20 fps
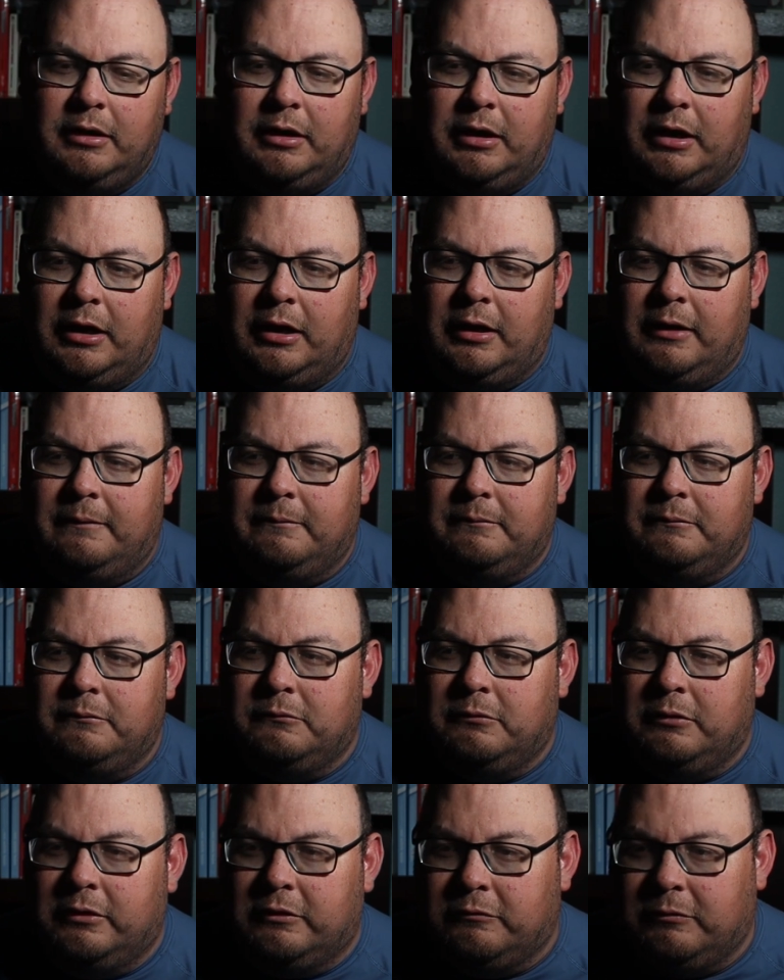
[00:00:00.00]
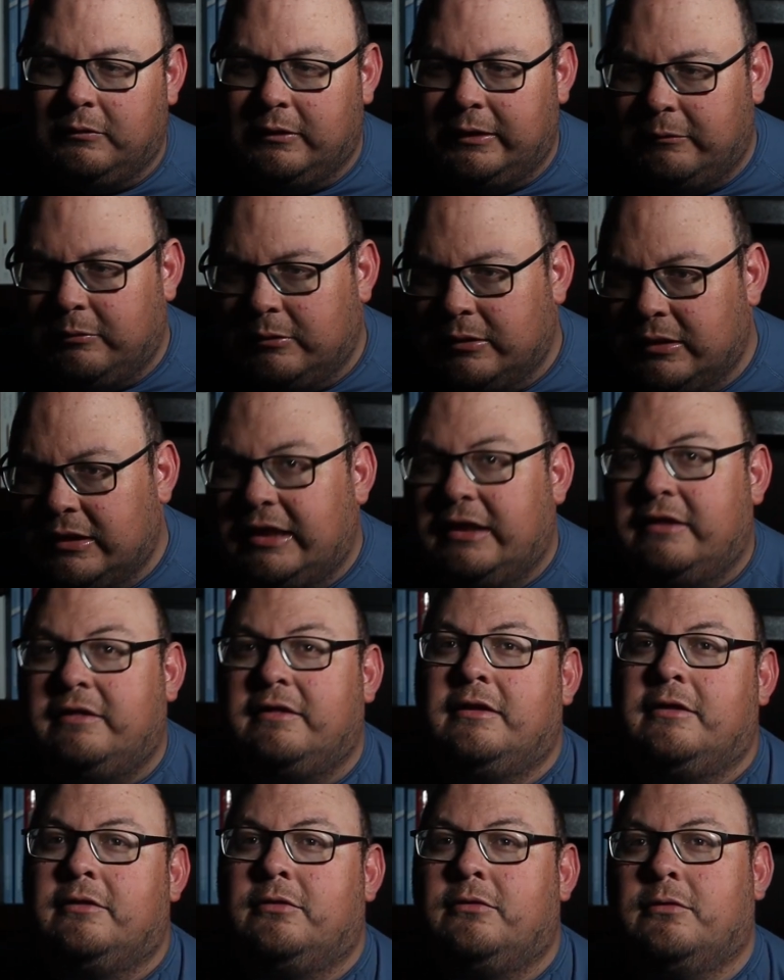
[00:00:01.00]
was really
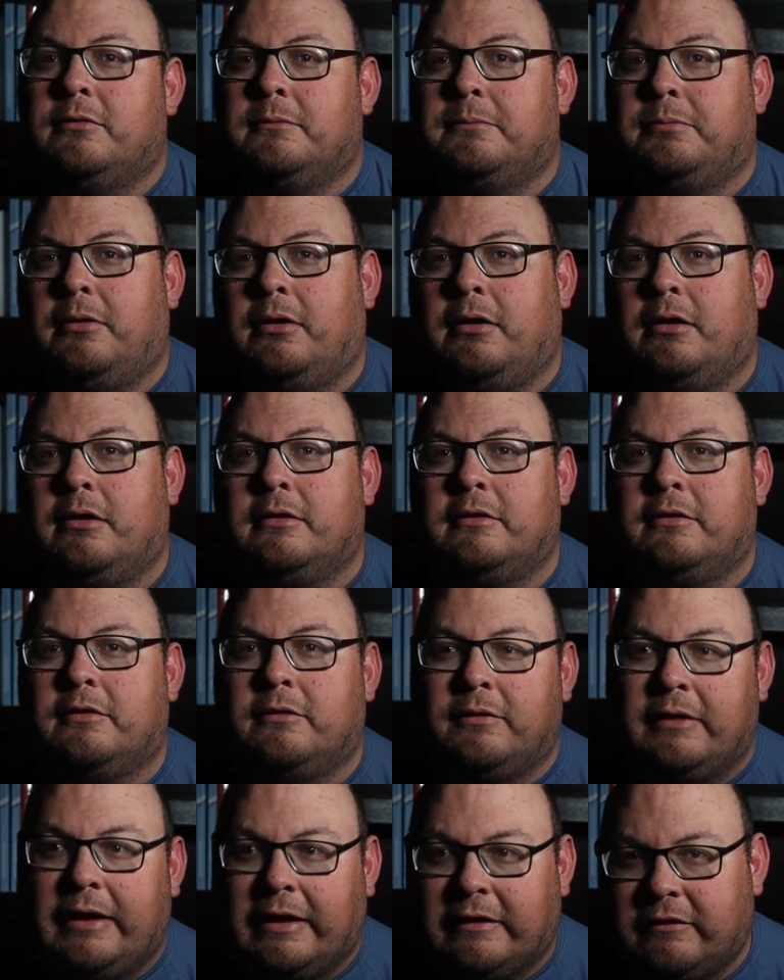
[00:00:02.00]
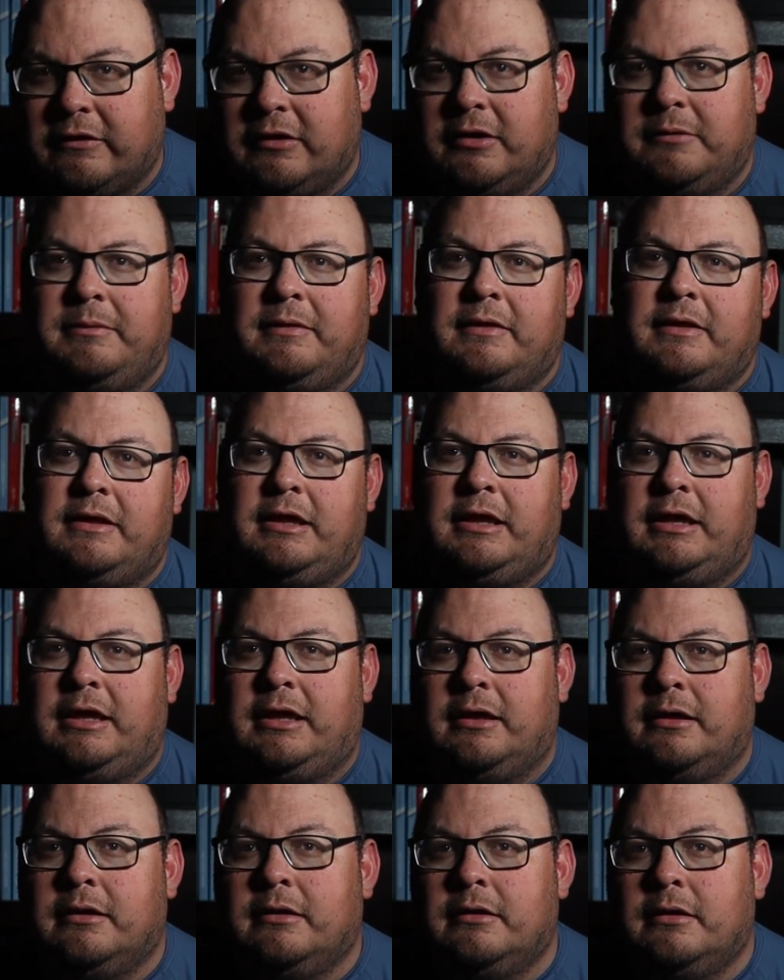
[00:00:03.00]
releasing through the ball. And so that's going to be the
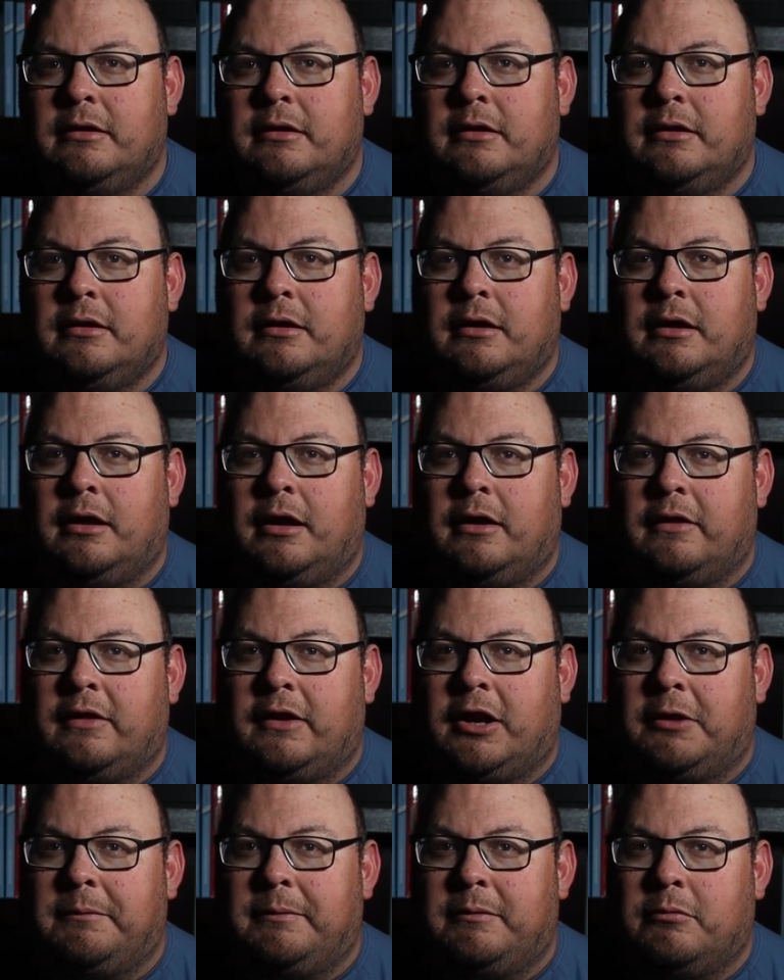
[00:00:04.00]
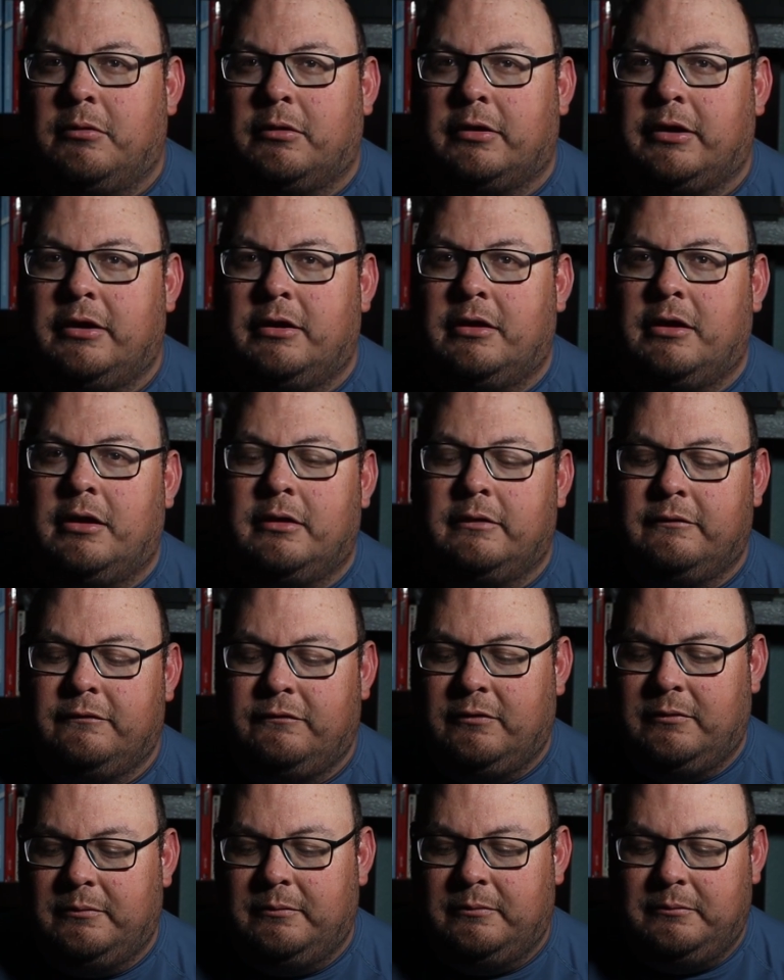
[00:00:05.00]
key that I'll be working on
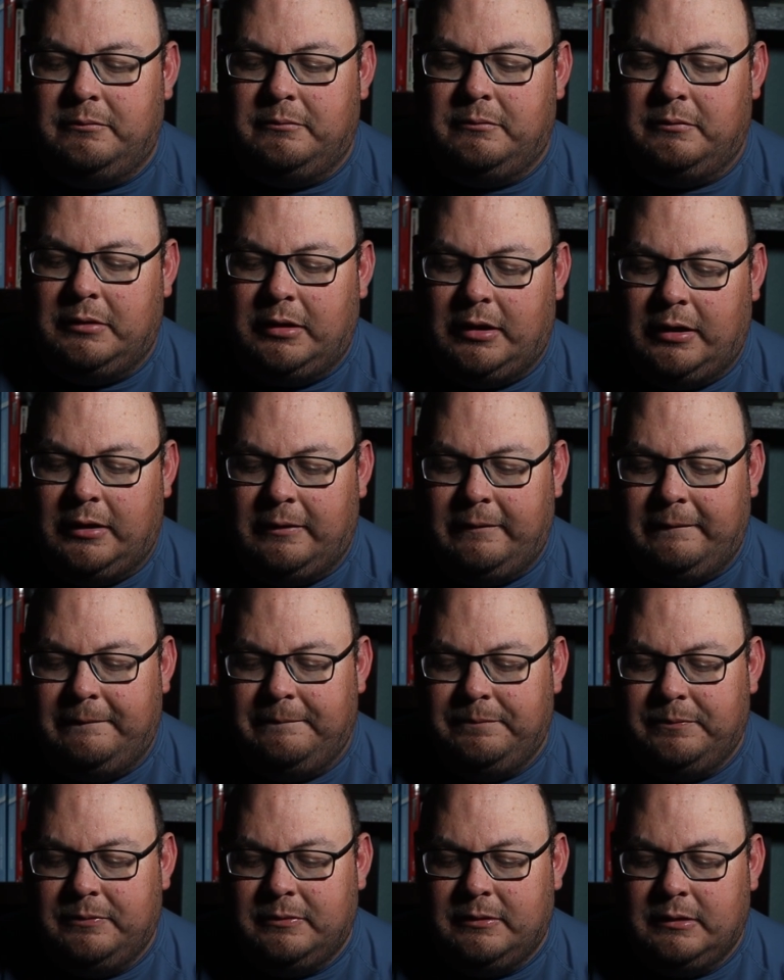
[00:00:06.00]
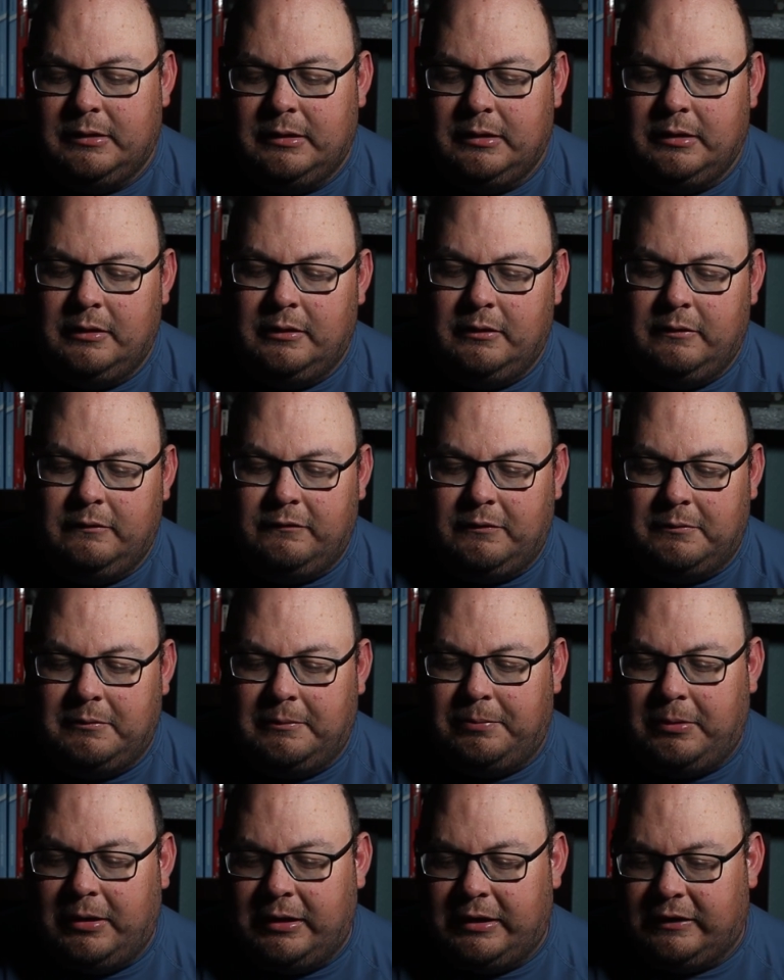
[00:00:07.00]
from a
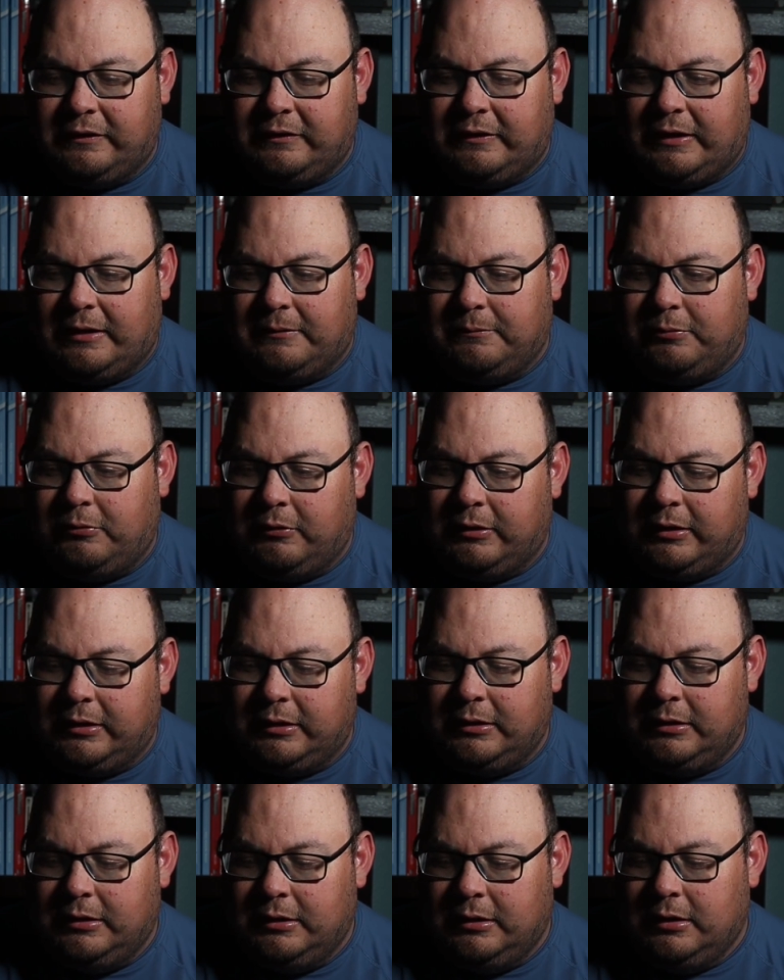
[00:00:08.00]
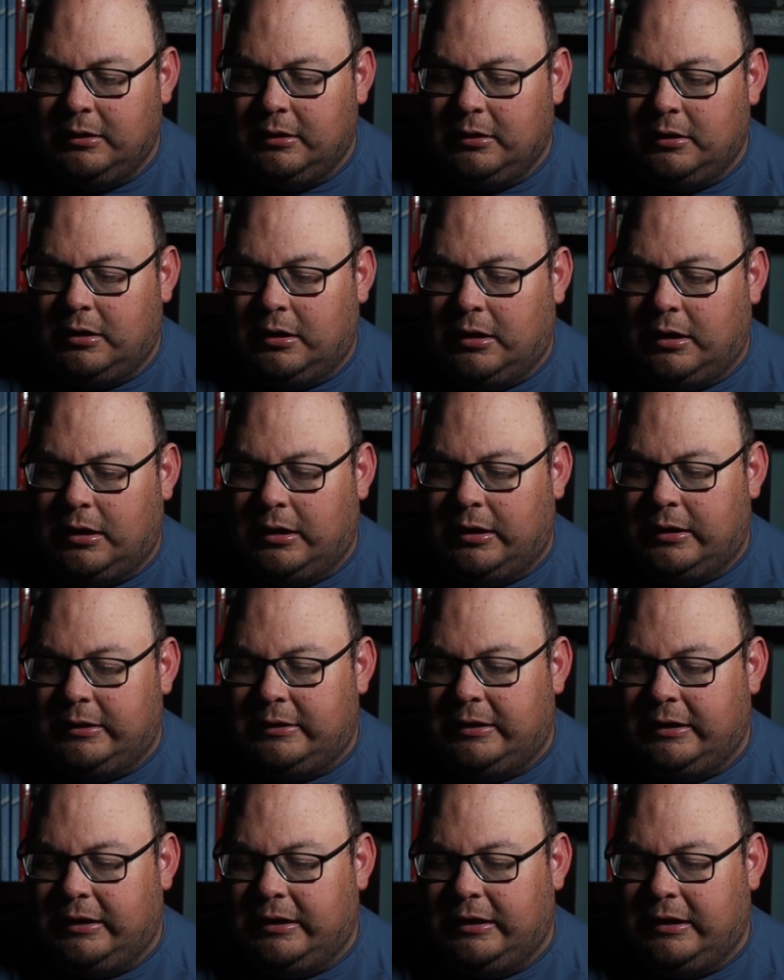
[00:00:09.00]
putting standpoint.
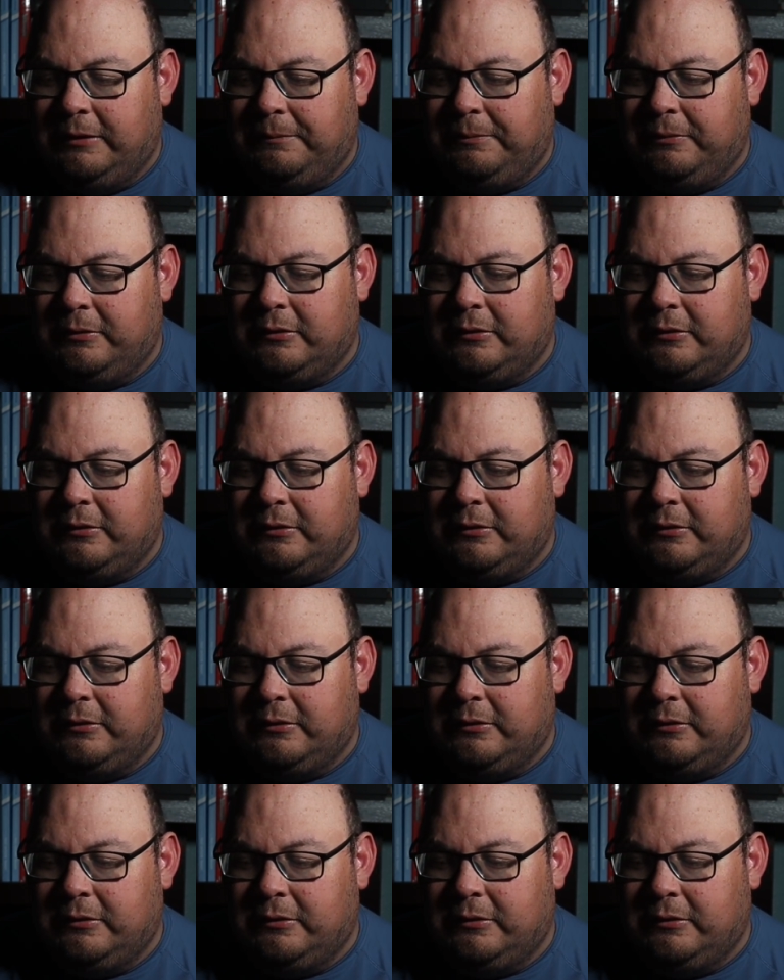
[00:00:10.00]
Digging up a